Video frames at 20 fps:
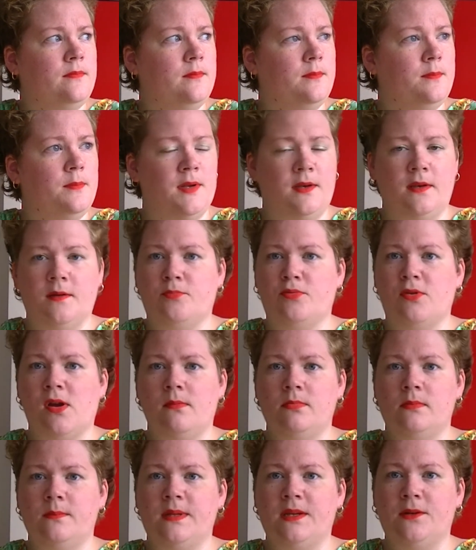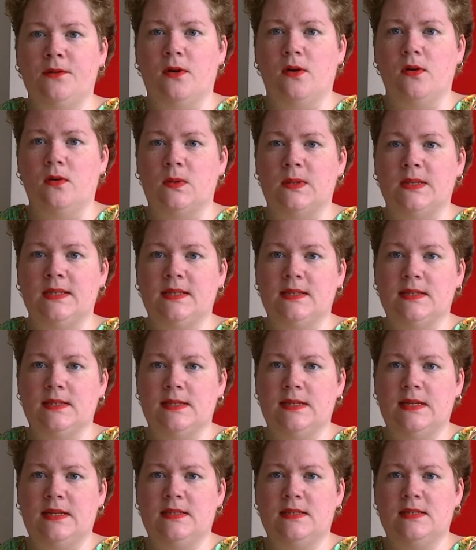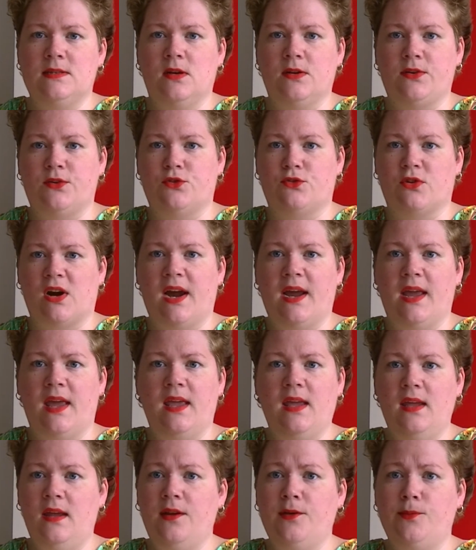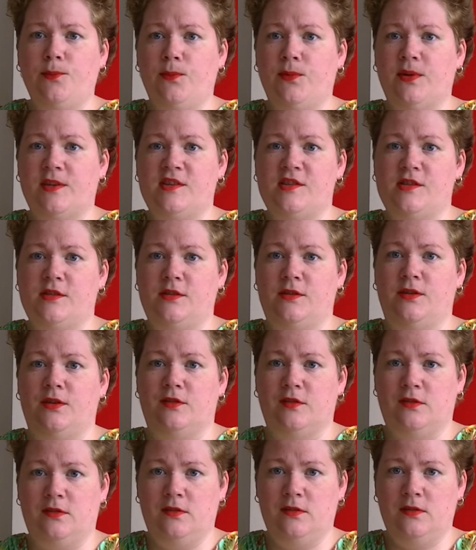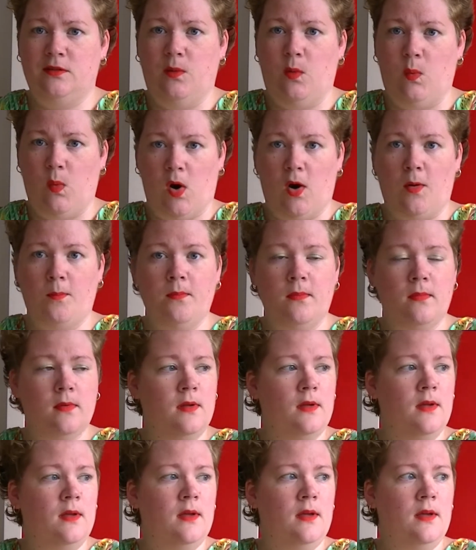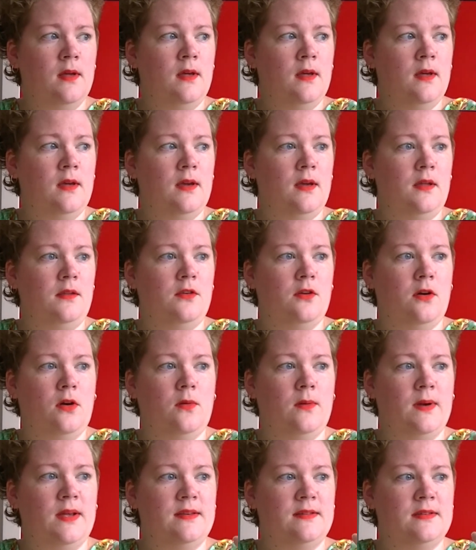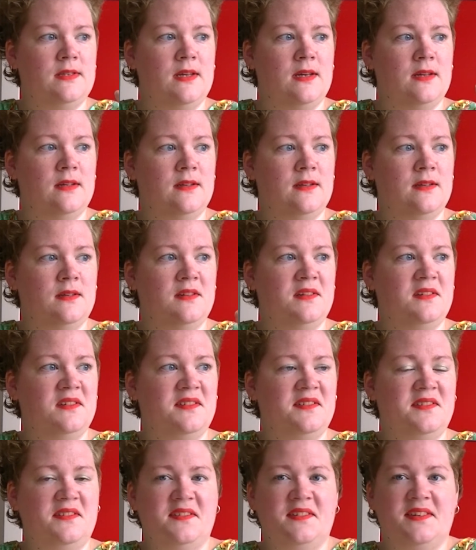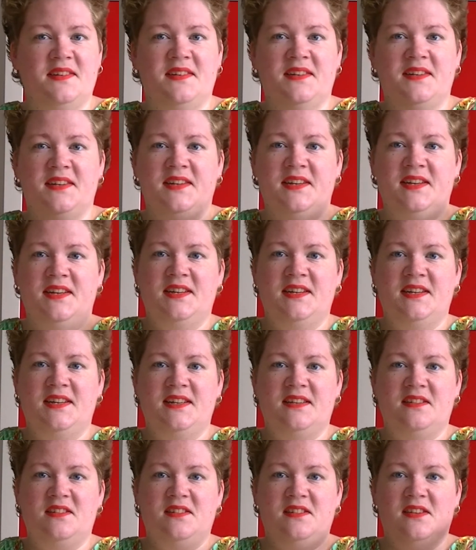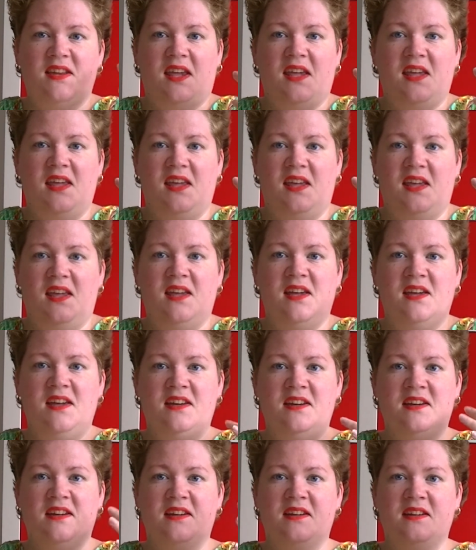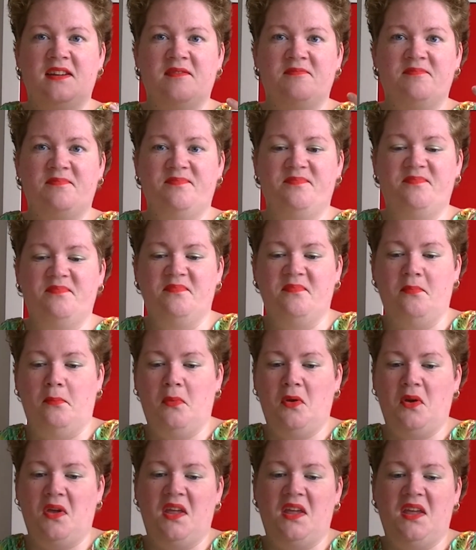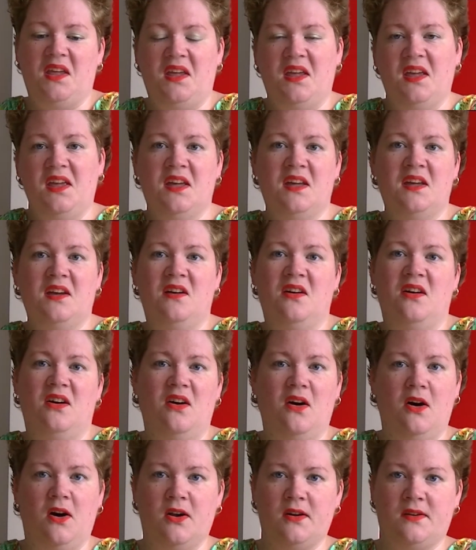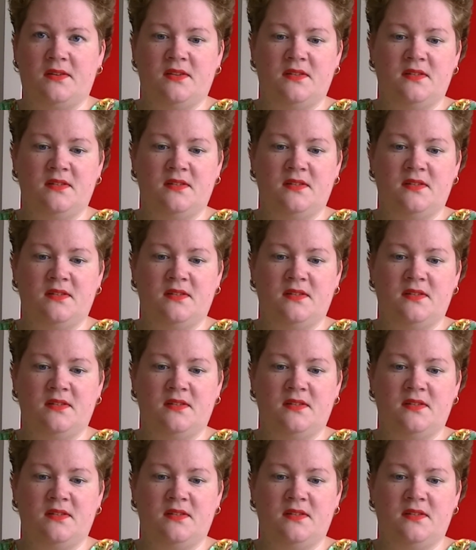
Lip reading: But the problem here always is it's not dry heat, which is just warm. It's always the sticky, muggy, hot,